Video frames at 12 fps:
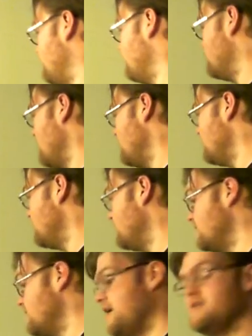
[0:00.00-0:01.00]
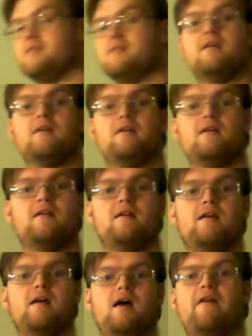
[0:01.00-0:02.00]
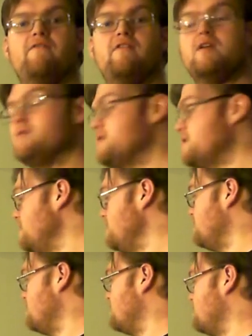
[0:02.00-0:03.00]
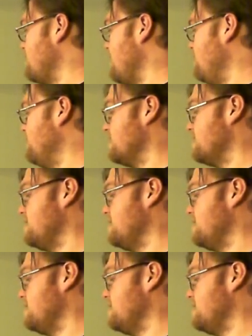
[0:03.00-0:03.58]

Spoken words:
decided to title this video series TaleMix,